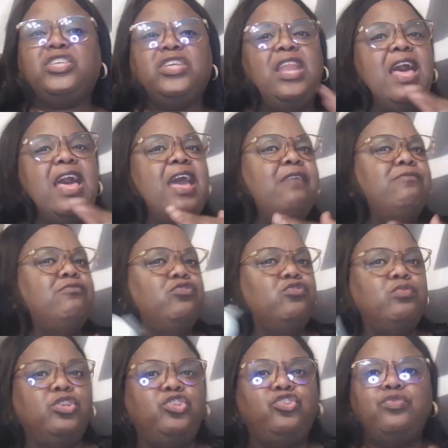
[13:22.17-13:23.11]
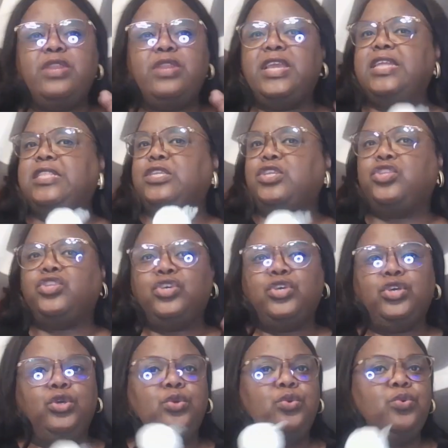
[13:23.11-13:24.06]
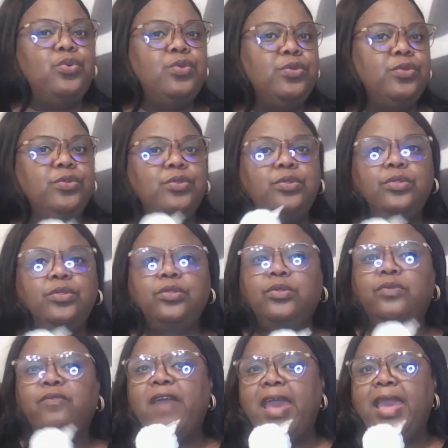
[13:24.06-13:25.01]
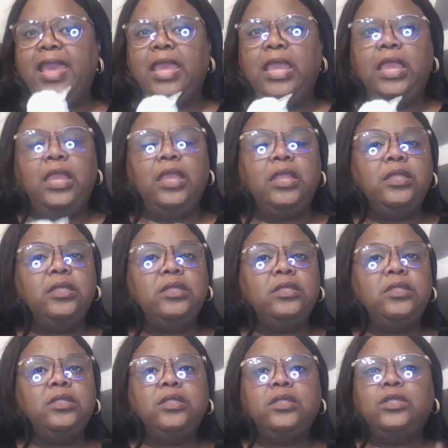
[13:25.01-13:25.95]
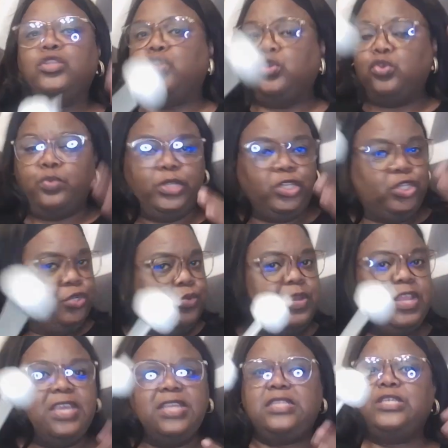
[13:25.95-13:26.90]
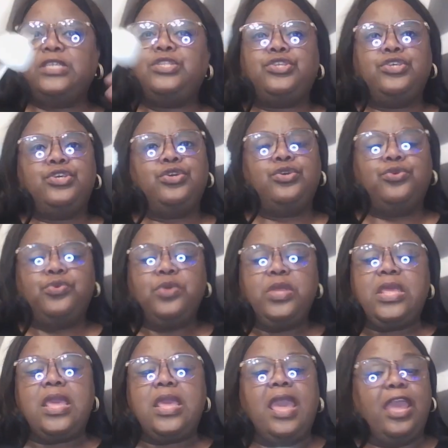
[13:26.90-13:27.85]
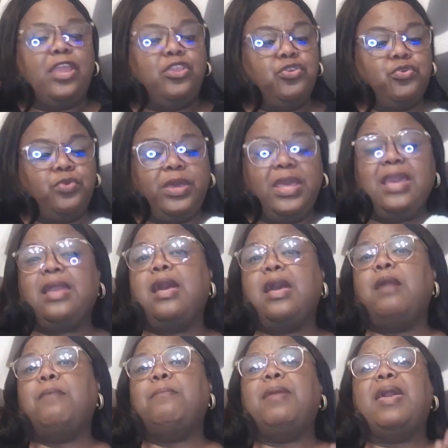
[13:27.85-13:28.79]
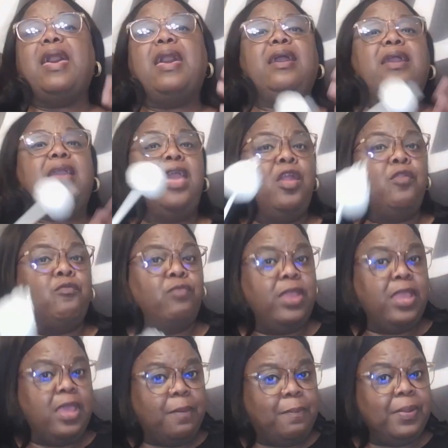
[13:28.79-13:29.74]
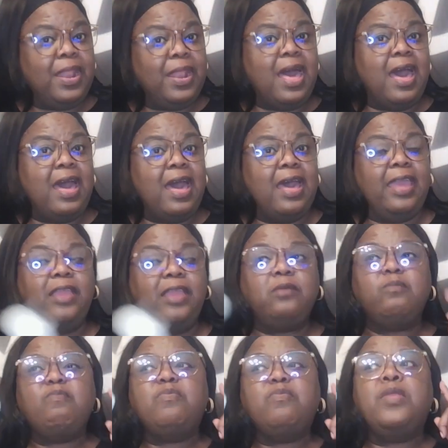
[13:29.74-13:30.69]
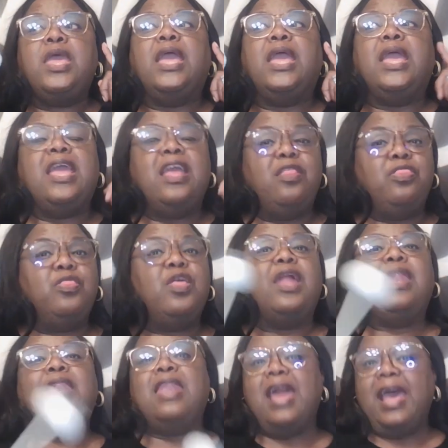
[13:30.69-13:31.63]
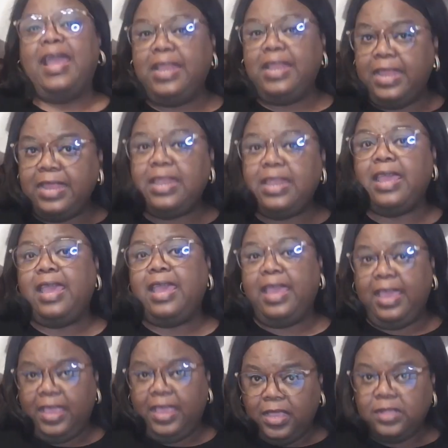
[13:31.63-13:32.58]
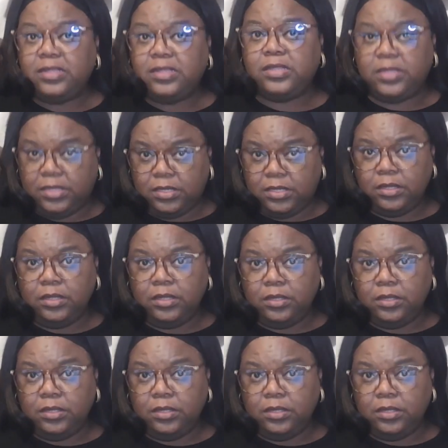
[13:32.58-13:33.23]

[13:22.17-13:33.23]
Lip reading: your life, do what you need to do, right? Do what you need to do, and you can come back and reapply in 90 days.